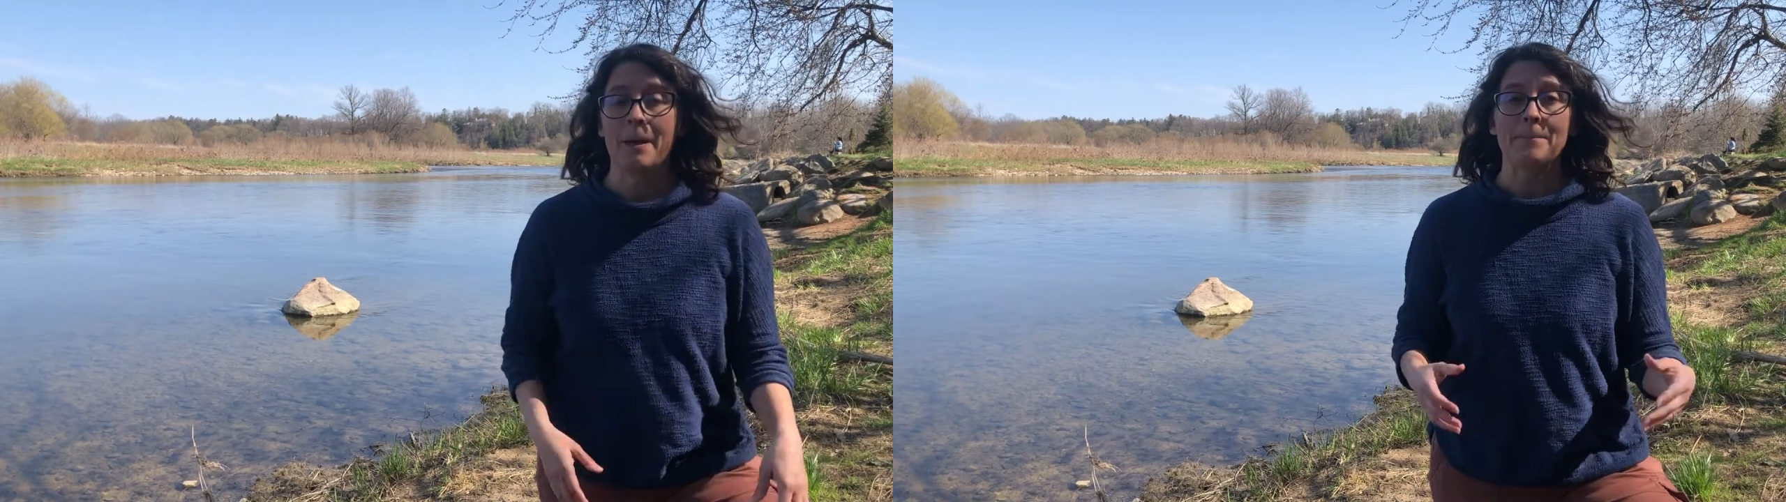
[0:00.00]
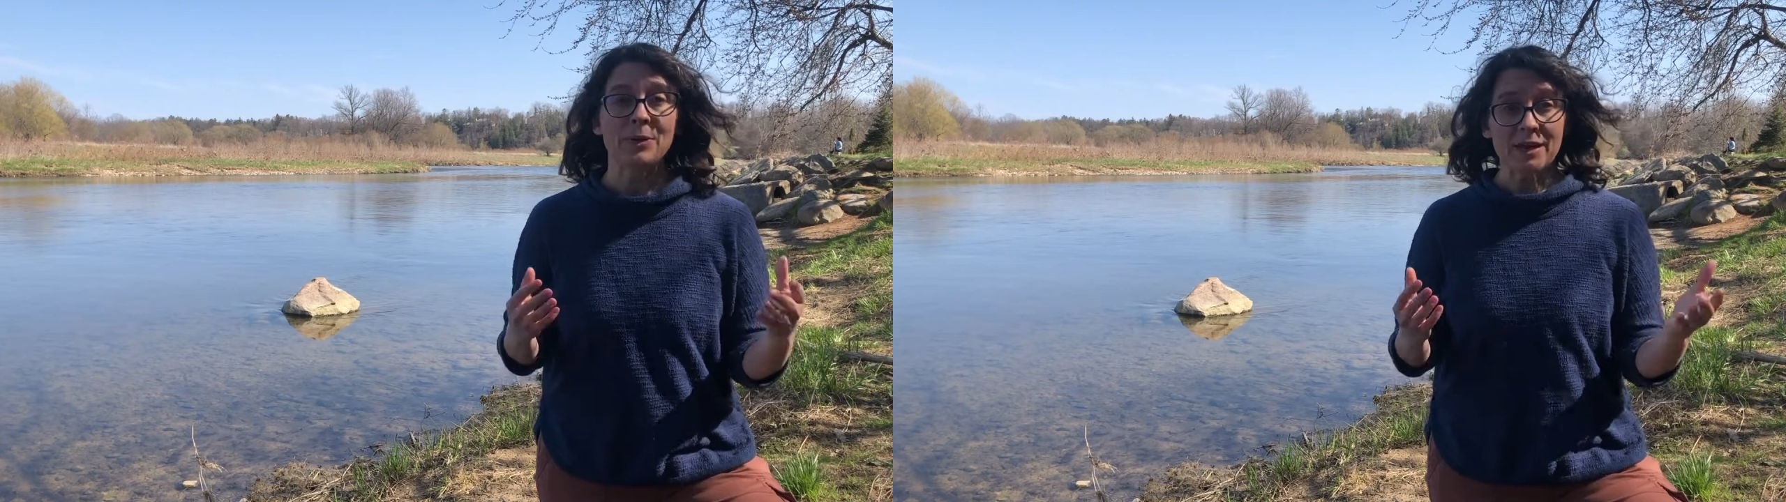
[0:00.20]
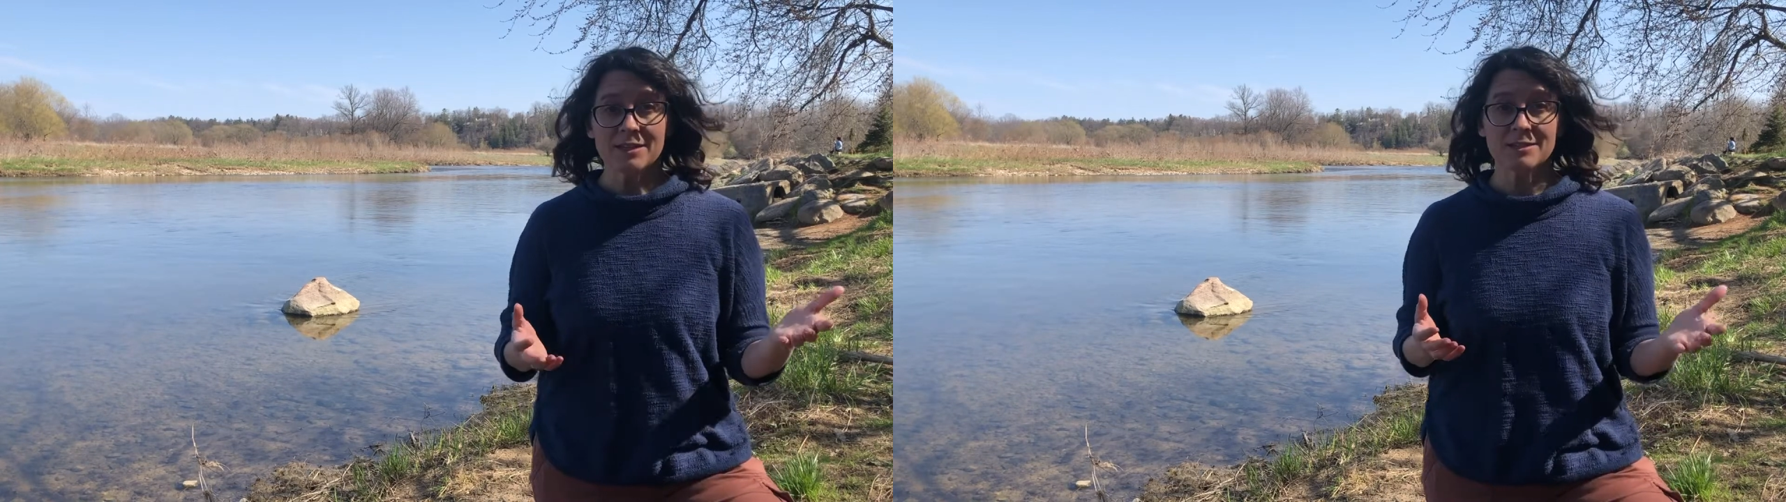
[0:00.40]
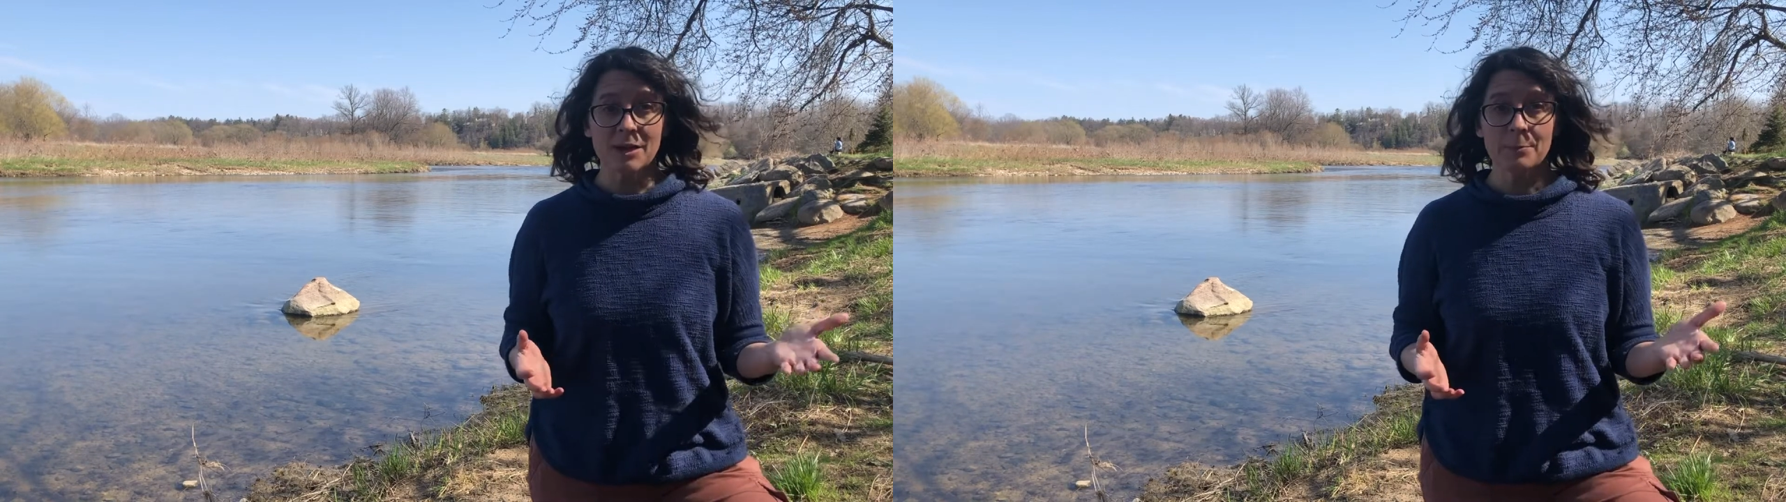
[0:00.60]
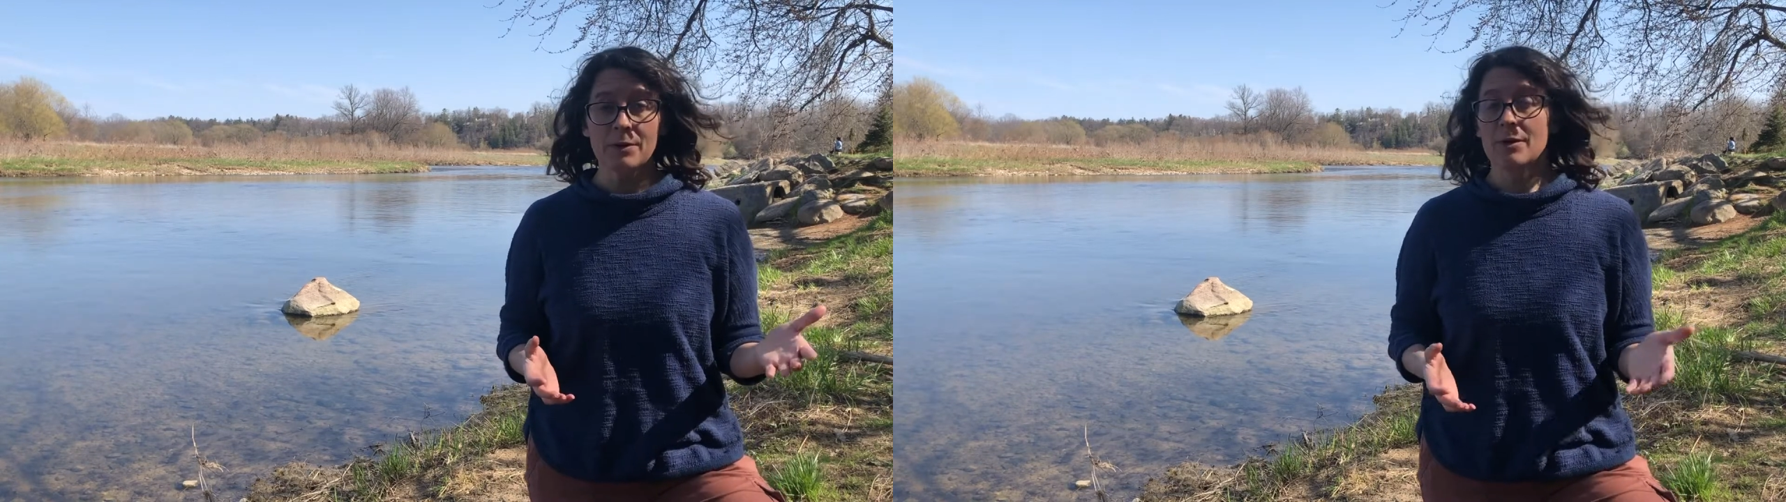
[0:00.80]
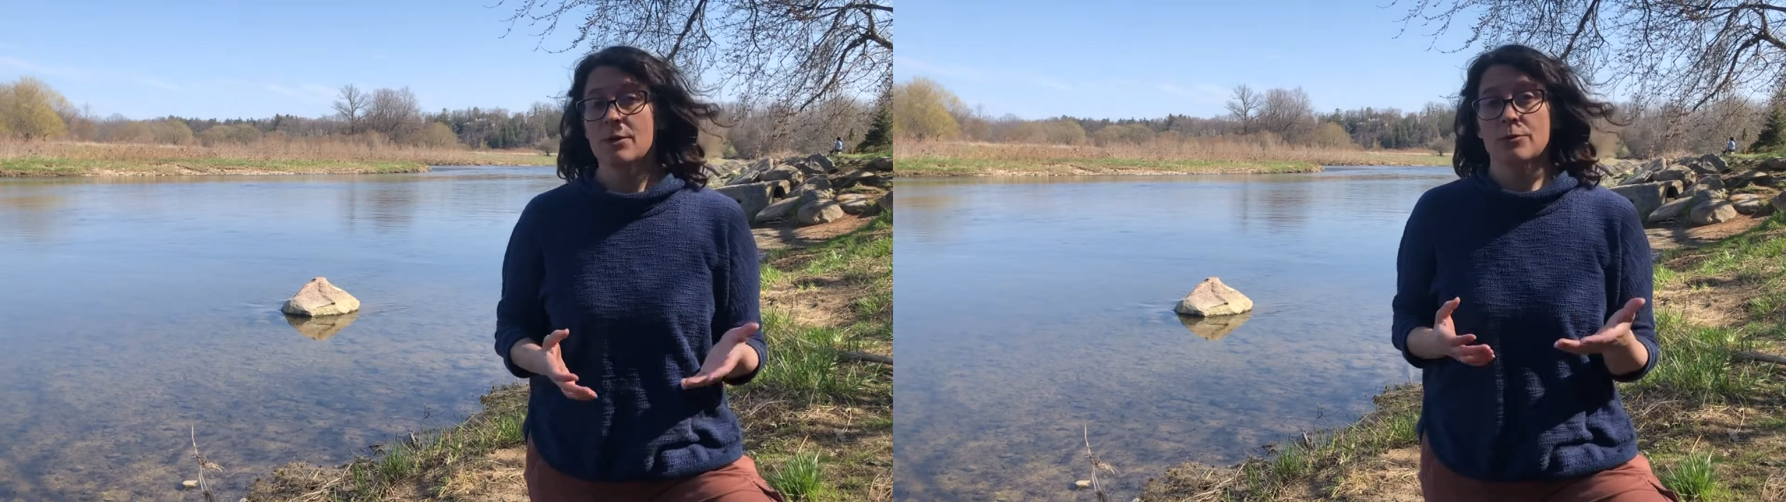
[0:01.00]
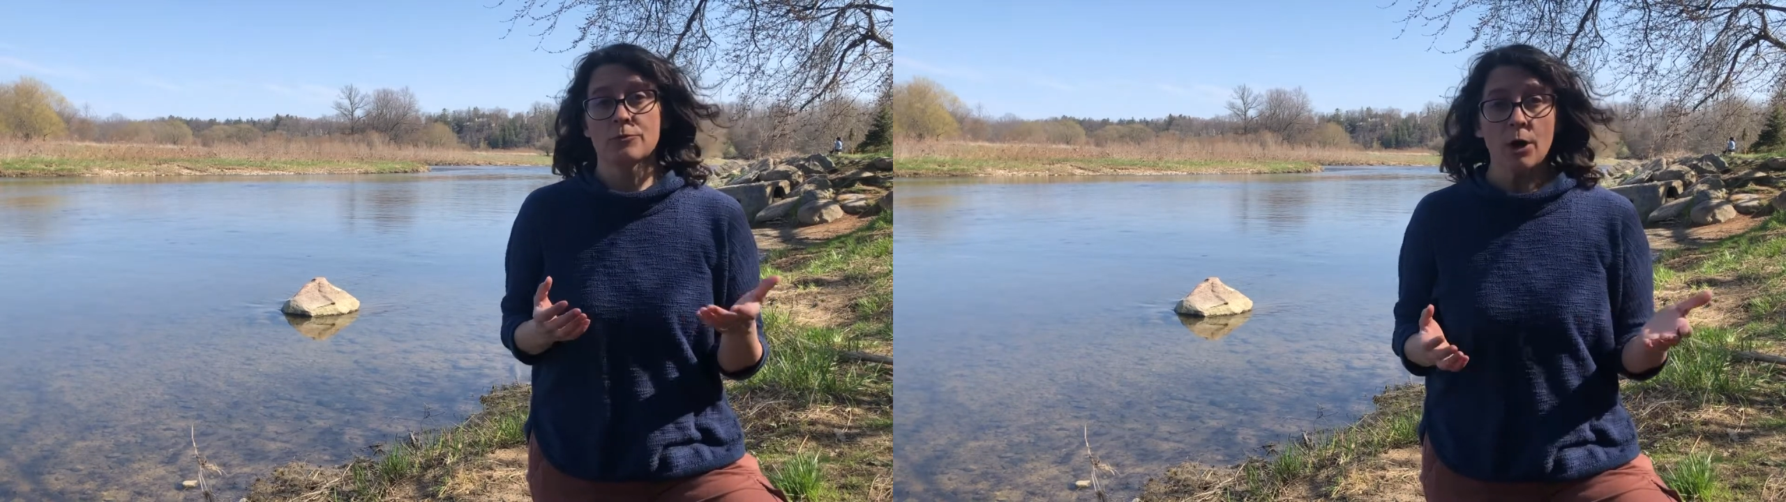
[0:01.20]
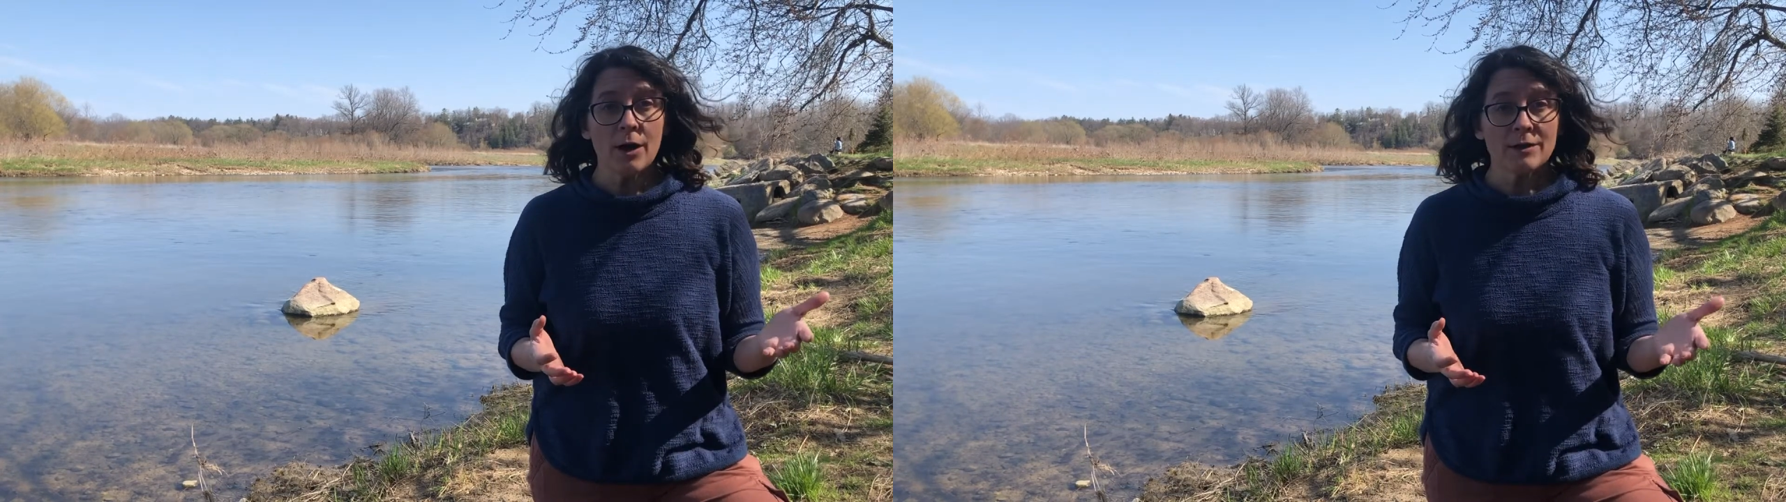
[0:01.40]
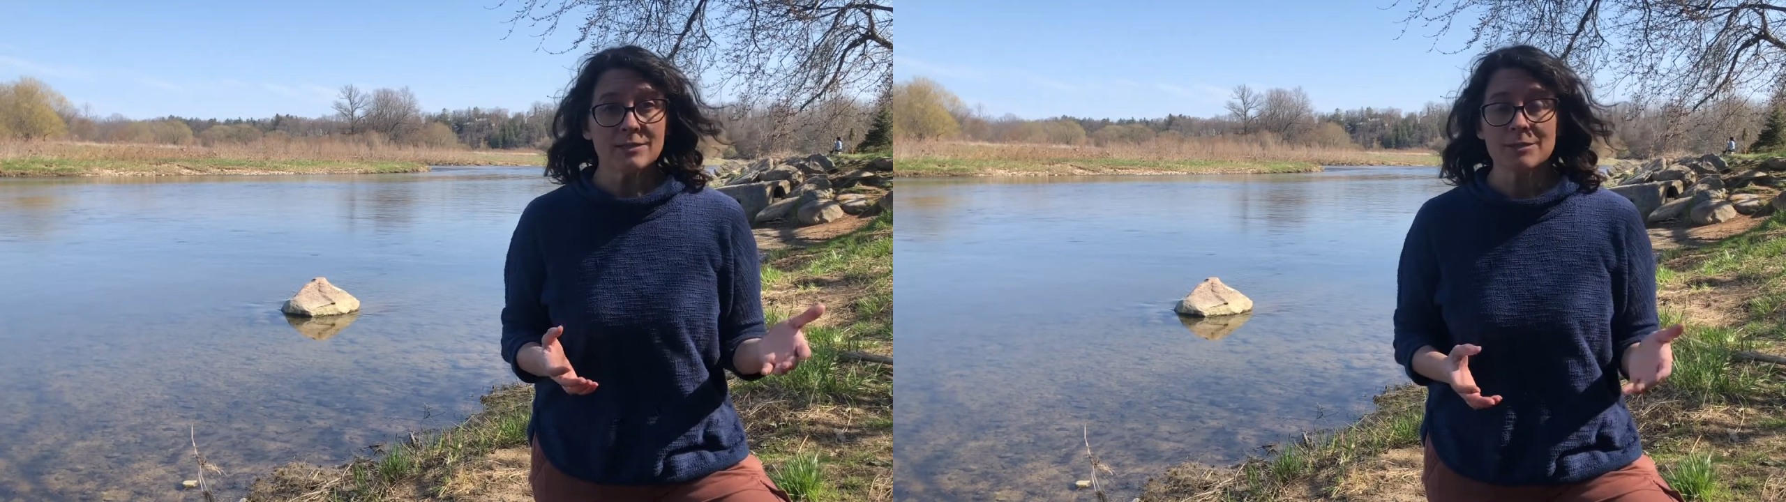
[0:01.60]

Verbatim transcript: picks up rocks,